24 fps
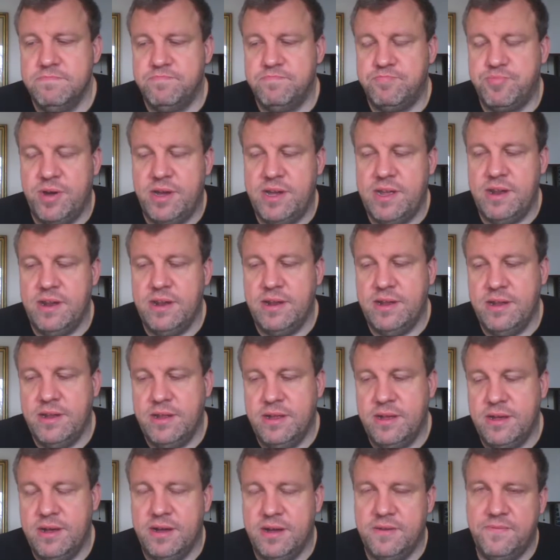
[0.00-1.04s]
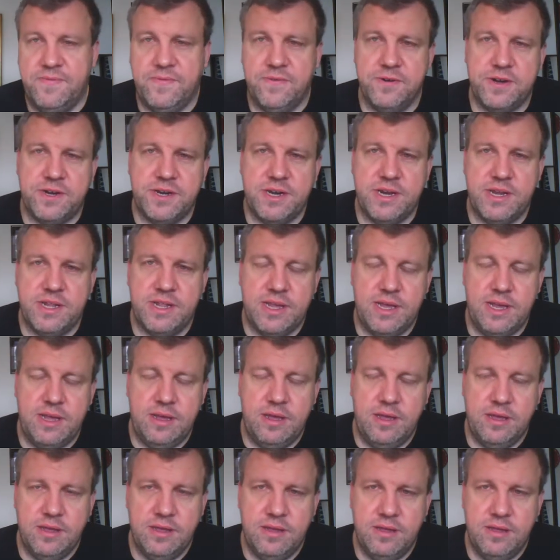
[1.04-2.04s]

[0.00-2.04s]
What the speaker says: But, unfortunately,